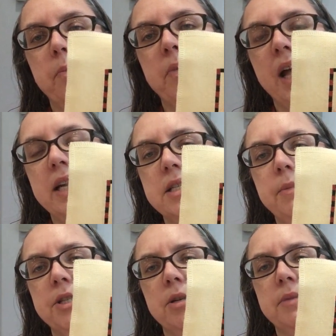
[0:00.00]
not as
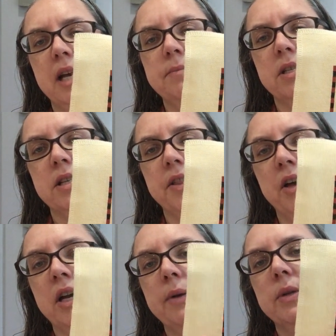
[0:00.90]
much sometimes as I
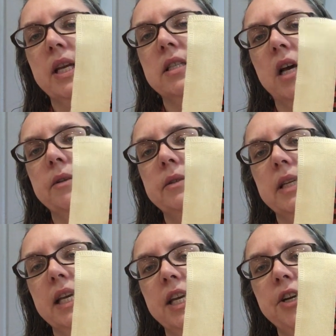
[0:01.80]
thought I would get done.
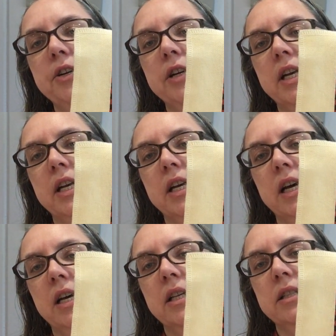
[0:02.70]
Here,
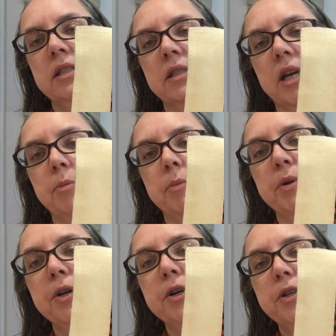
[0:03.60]
the couple
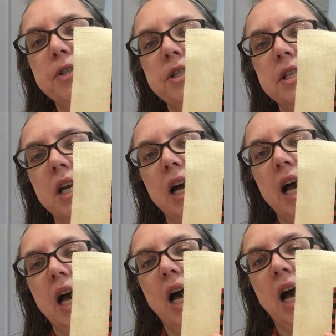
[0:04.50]
birds,
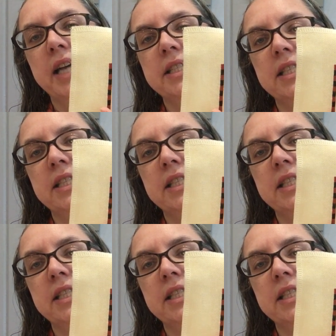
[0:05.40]
I